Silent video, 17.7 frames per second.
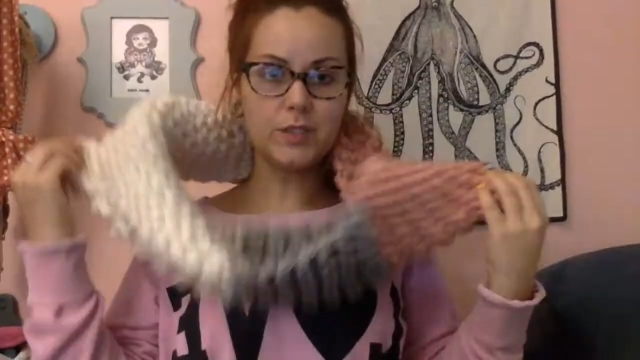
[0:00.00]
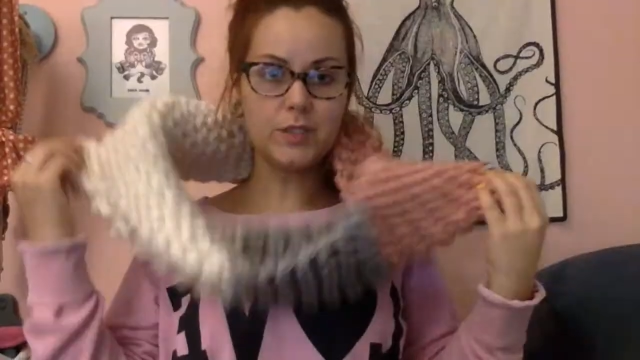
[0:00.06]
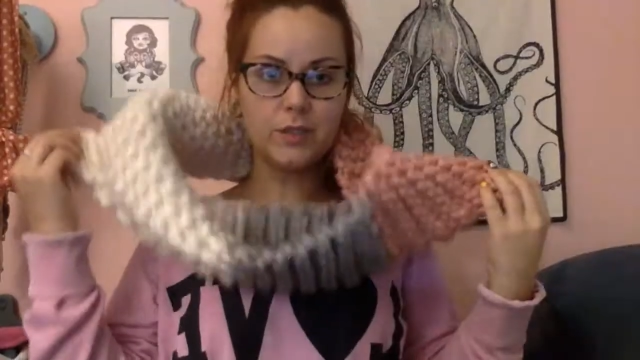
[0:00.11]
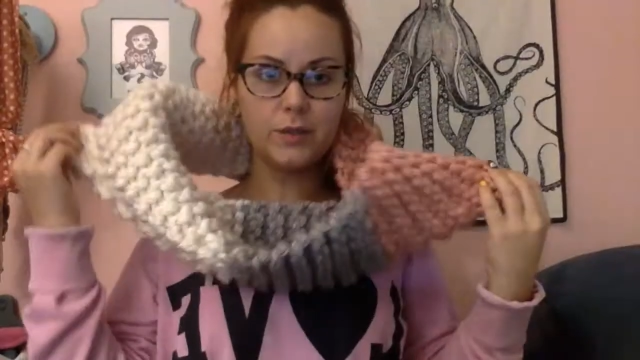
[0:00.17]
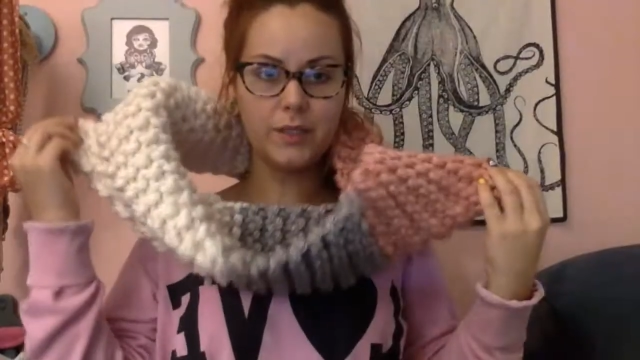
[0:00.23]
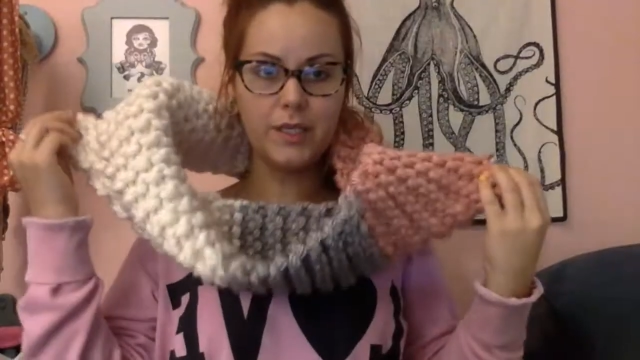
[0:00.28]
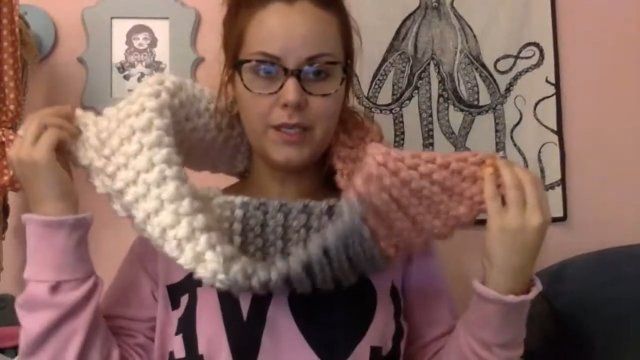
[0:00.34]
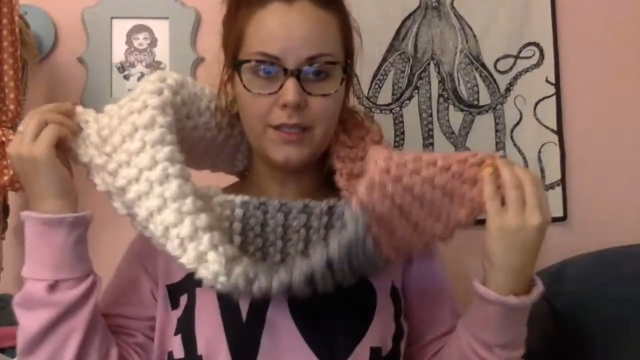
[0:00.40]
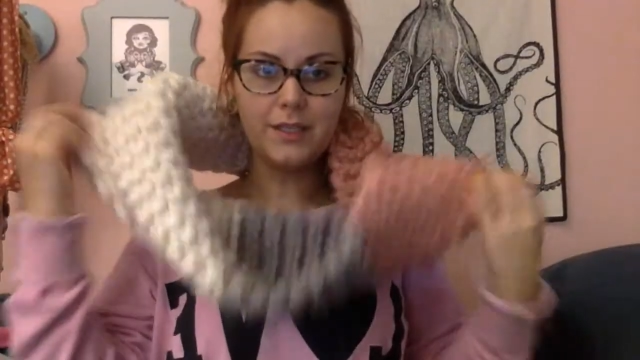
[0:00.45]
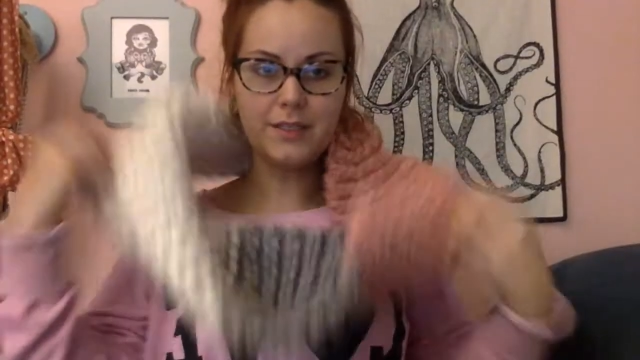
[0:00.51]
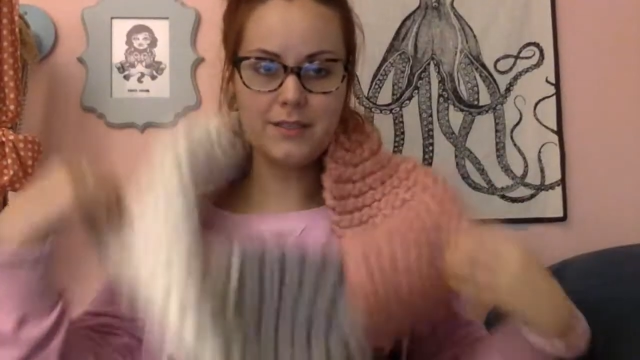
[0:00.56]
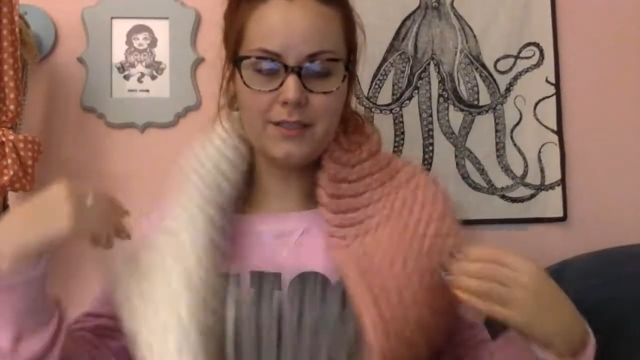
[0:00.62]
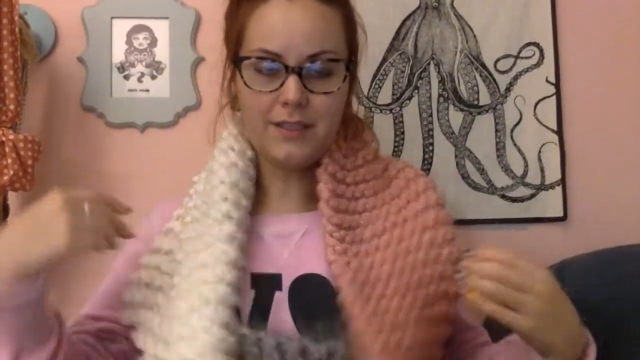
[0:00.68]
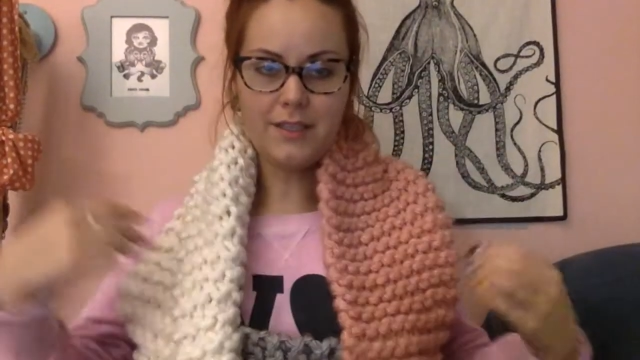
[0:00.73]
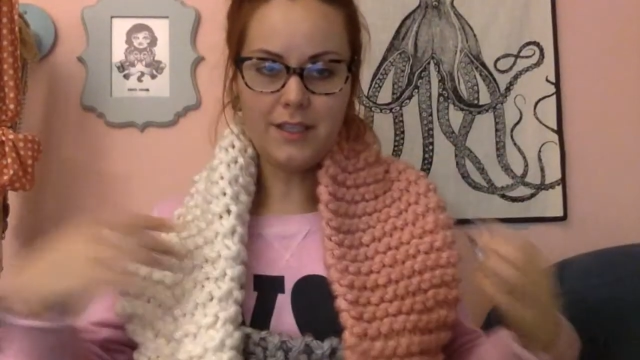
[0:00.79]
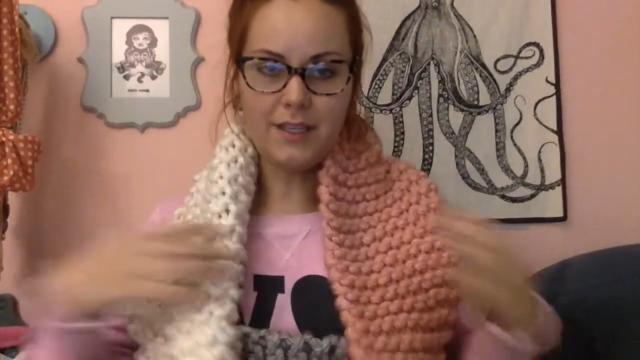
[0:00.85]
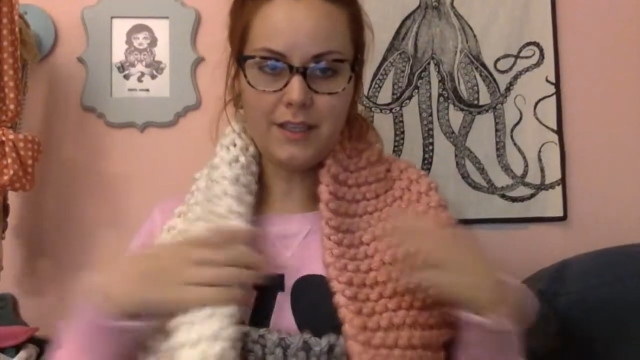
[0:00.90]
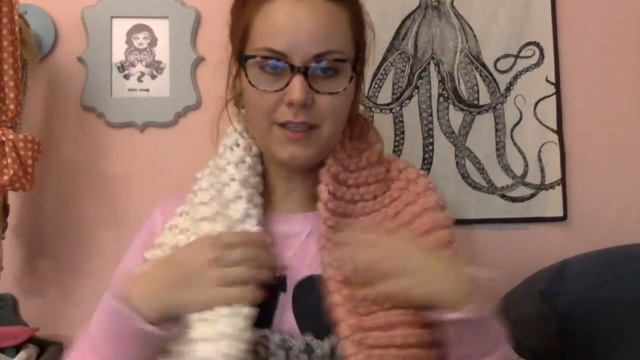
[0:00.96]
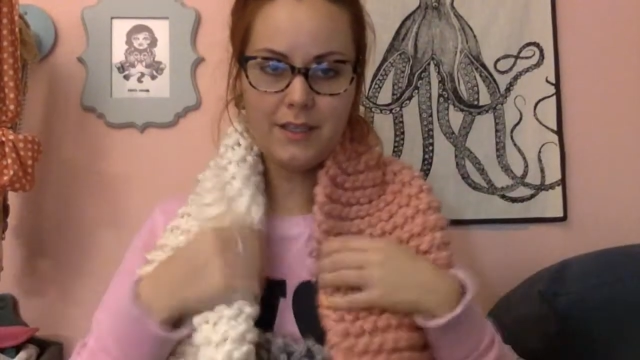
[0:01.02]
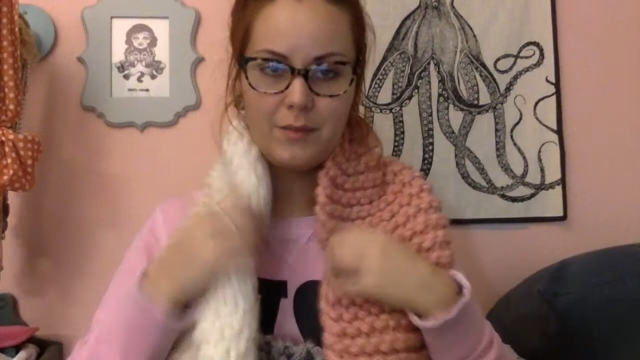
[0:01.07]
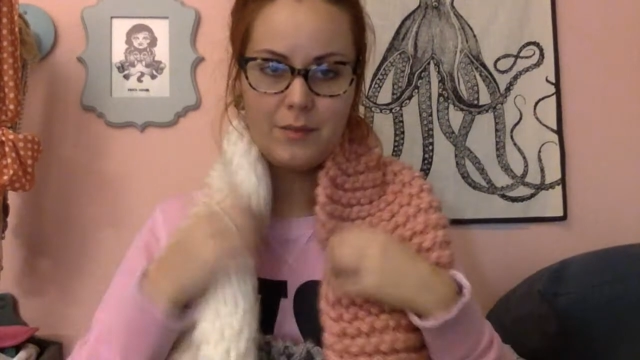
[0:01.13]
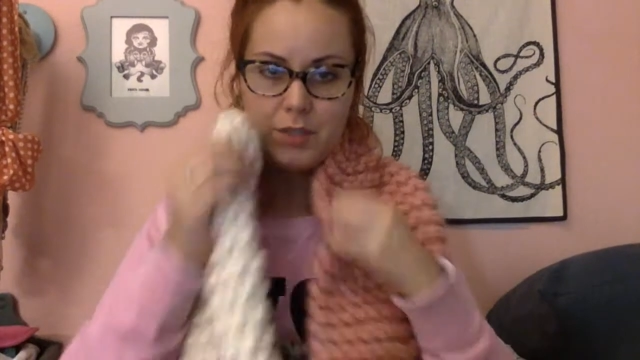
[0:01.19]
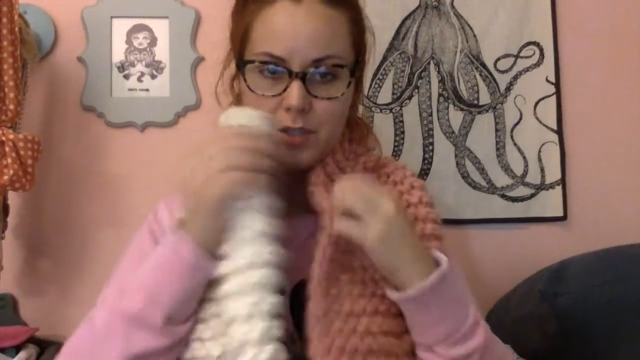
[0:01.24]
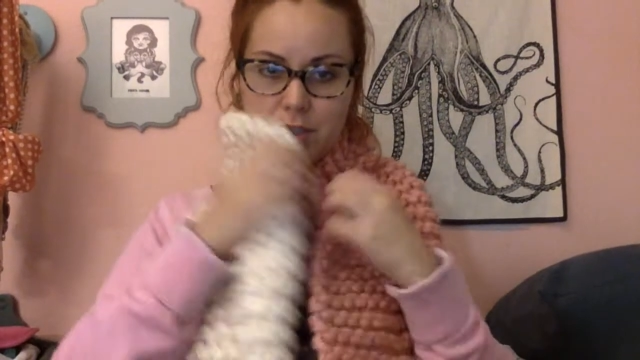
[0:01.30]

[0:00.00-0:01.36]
Well, yeah, that's it. I think I'm